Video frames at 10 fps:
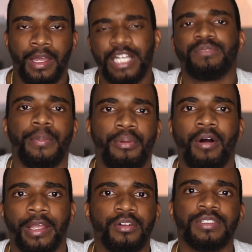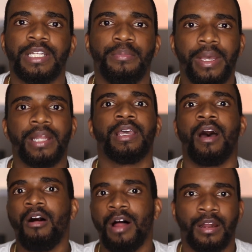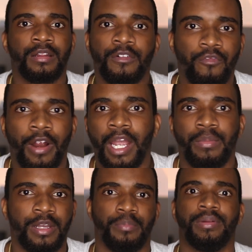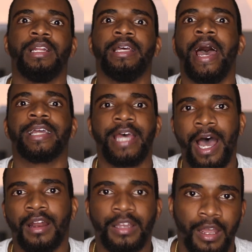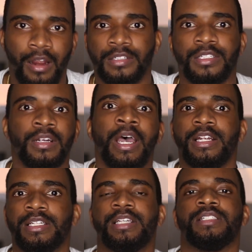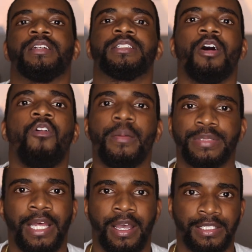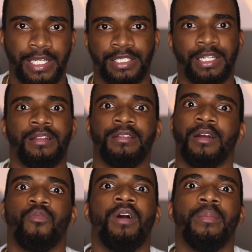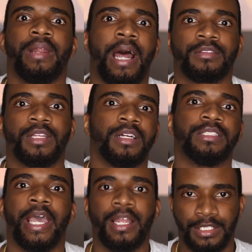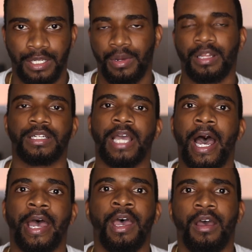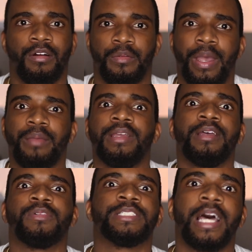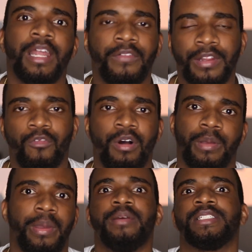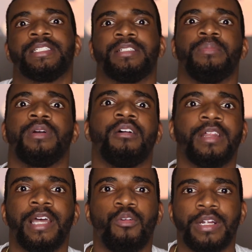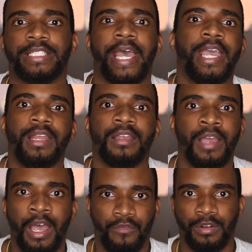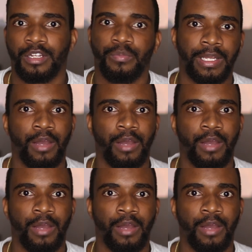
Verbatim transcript: And that's my point. You'll see men get all out of their frame and completely act out of character just because they're so upset because they see their woman out there dating some other guy. Or maybe it's not even their woman. Maybe it's just some girl that they were dating for a little bit.